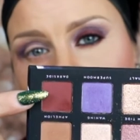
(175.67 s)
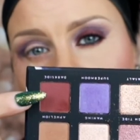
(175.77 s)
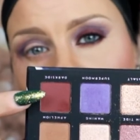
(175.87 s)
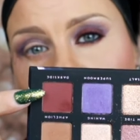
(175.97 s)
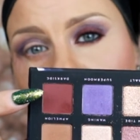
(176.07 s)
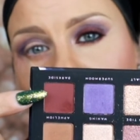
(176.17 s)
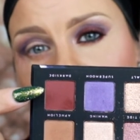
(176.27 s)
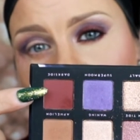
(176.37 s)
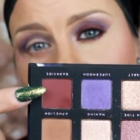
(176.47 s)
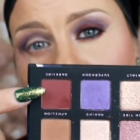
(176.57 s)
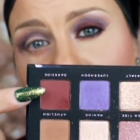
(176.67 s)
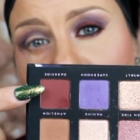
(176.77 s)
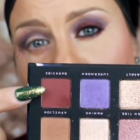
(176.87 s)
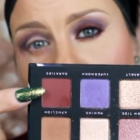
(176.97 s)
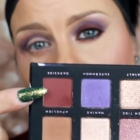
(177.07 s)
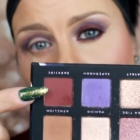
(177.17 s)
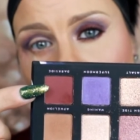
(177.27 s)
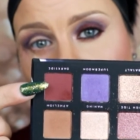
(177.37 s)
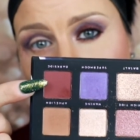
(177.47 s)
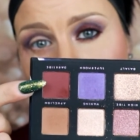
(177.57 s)
so I'm going to go ahead and take this shade
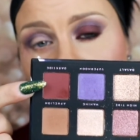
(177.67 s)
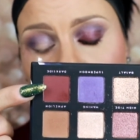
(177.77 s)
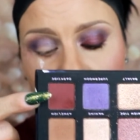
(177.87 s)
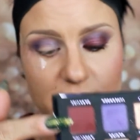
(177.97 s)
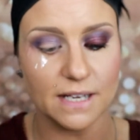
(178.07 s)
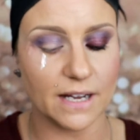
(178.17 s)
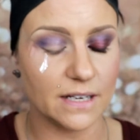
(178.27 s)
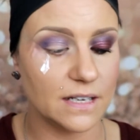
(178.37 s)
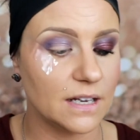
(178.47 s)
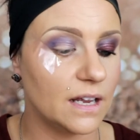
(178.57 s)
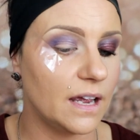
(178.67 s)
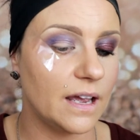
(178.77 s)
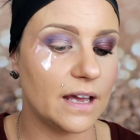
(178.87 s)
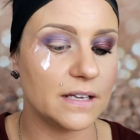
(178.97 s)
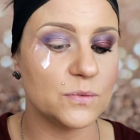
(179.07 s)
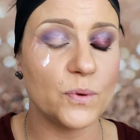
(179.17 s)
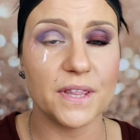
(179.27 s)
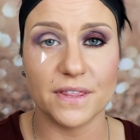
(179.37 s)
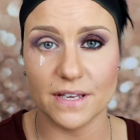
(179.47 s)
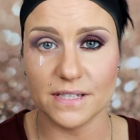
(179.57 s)
called Dark Side, and
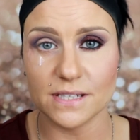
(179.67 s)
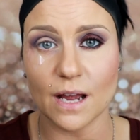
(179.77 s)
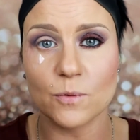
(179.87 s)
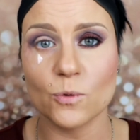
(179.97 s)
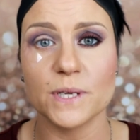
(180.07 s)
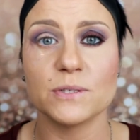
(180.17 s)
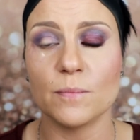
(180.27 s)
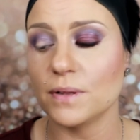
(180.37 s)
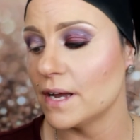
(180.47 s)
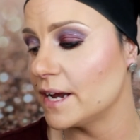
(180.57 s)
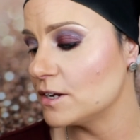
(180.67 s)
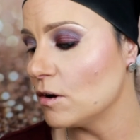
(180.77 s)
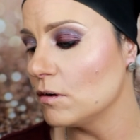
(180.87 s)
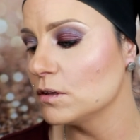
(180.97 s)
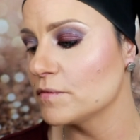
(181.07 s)
with this I'm going to apply it all